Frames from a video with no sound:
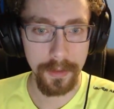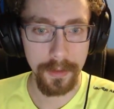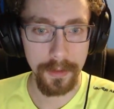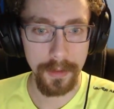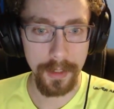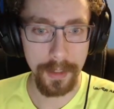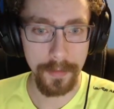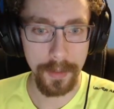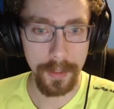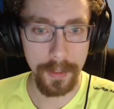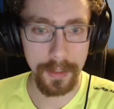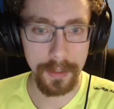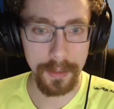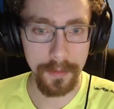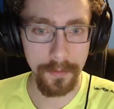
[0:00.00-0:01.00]
Yeah, but
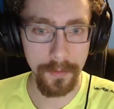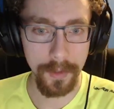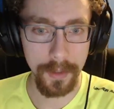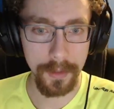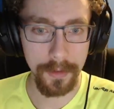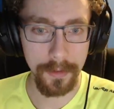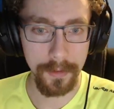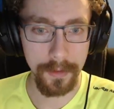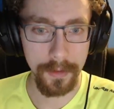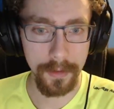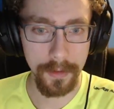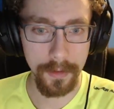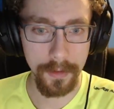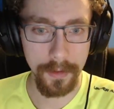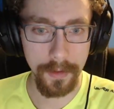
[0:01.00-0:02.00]
not to want
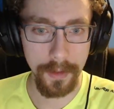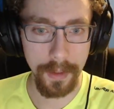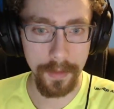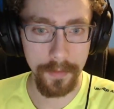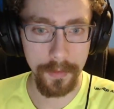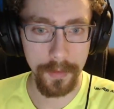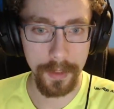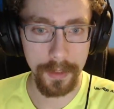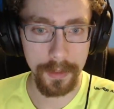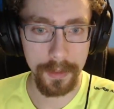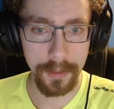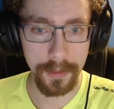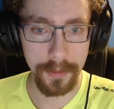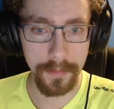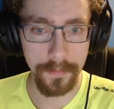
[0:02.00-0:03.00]
everyone else to
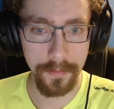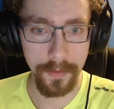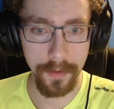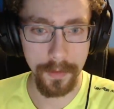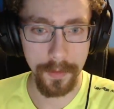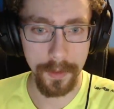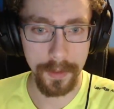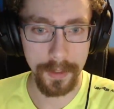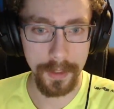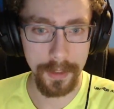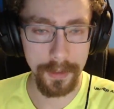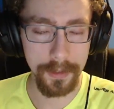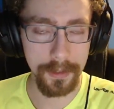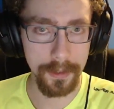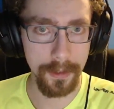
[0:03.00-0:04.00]
conform or get
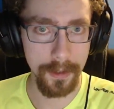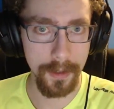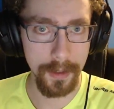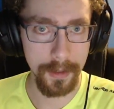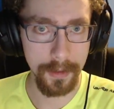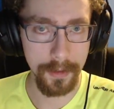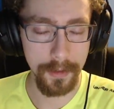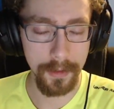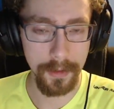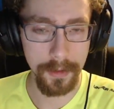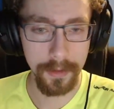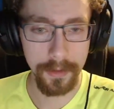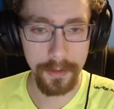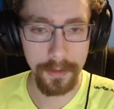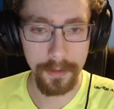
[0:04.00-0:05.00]
slaughtered.
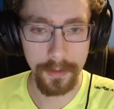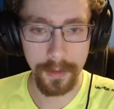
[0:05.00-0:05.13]
Good